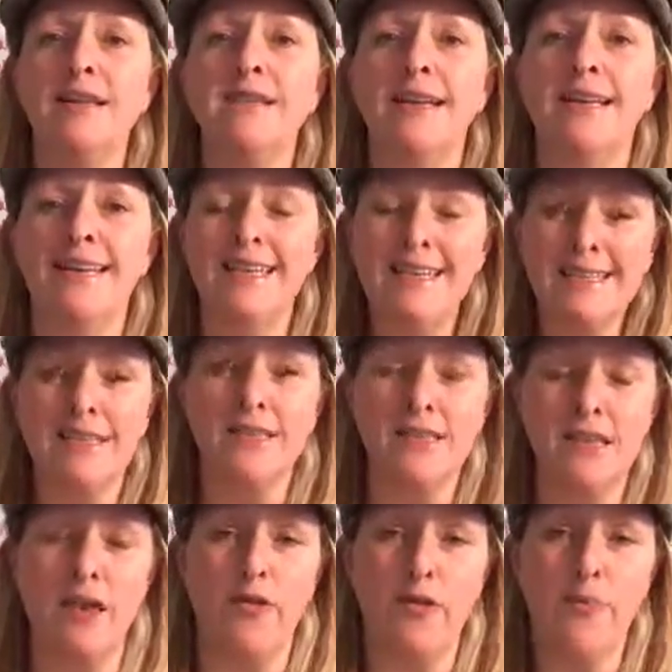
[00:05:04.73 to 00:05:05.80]
and listen to
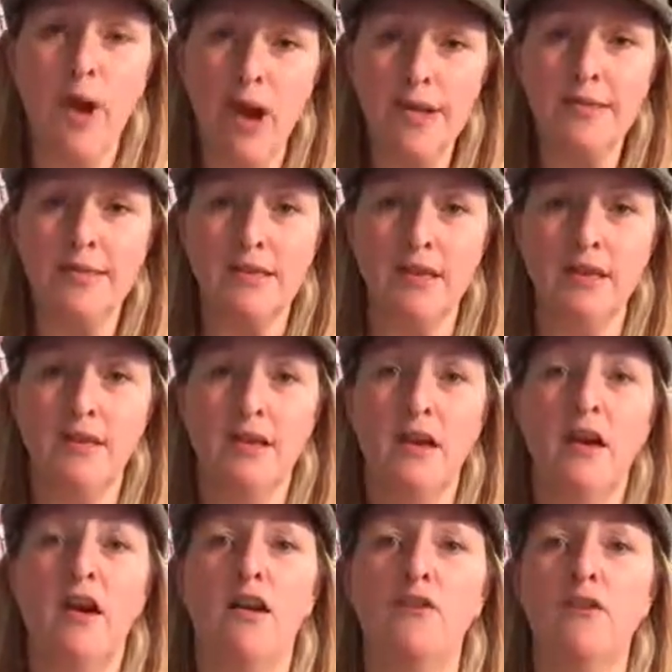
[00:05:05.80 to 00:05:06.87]
the other person
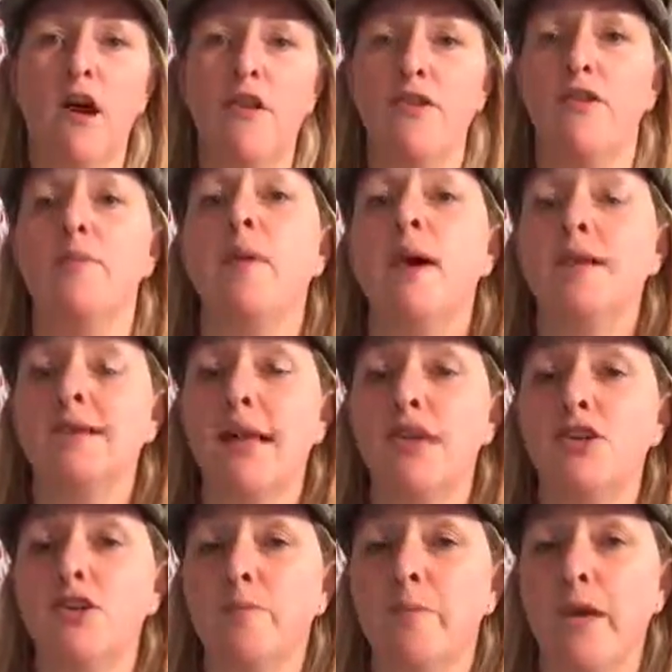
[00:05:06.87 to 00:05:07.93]
rather than my
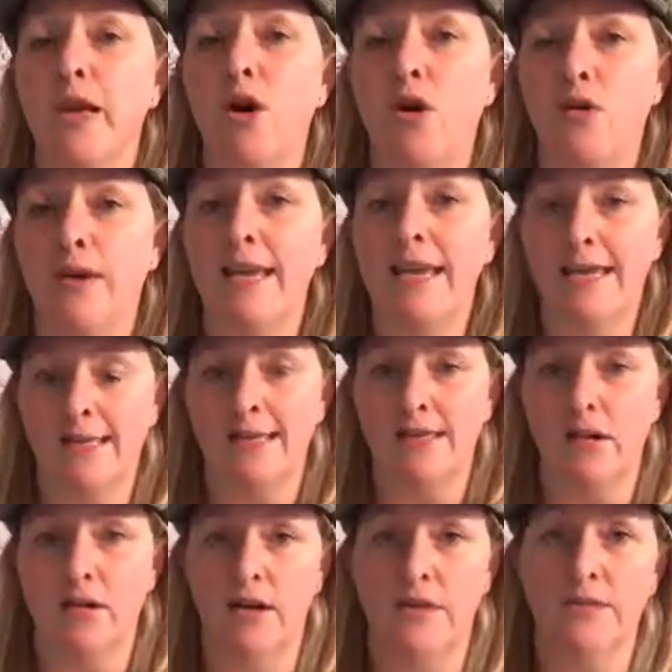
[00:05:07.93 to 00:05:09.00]
attention being on
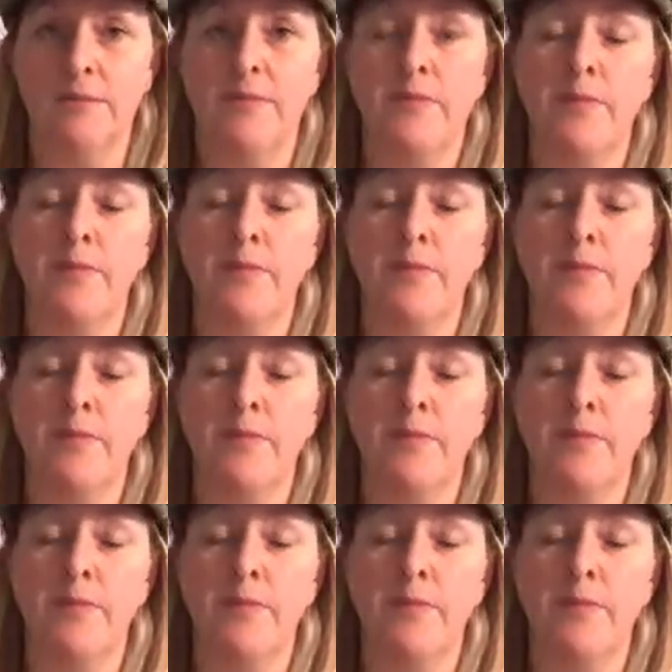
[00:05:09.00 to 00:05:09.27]
inside.